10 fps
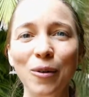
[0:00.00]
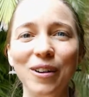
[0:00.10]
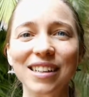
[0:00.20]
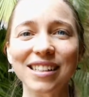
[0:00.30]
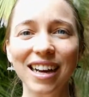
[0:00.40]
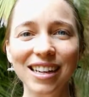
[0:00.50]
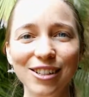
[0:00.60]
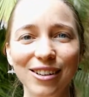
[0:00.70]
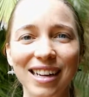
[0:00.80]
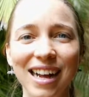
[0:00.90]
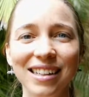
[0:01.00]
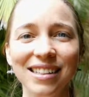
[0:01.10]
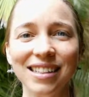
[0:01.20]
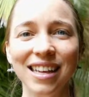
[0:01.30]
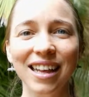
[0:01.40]
we're excited to
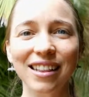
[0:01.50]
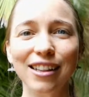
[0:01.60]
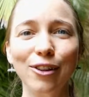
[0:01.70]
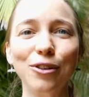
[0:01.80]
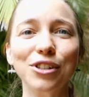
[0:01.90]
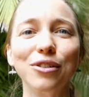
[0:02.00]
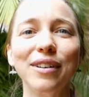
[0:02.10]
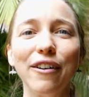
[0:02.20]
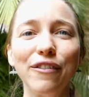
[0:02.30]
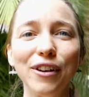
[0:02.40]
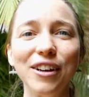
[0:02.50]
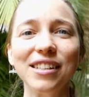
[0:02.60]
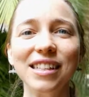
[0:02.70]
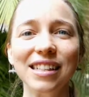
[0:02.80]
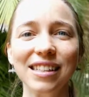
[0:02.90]
announce the launch of our
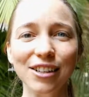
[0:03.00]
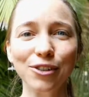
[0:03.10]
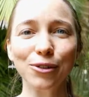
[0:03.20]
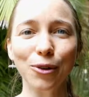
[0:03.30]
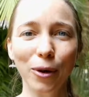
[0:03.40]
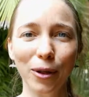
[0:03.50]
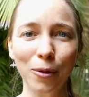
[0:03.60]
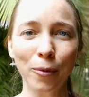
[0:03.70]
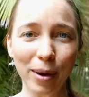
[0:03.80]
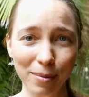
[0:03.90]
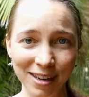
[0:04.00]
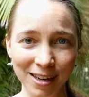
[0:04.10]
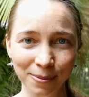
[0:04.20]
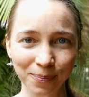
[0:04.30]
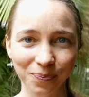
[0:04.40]
first essential oil webinar.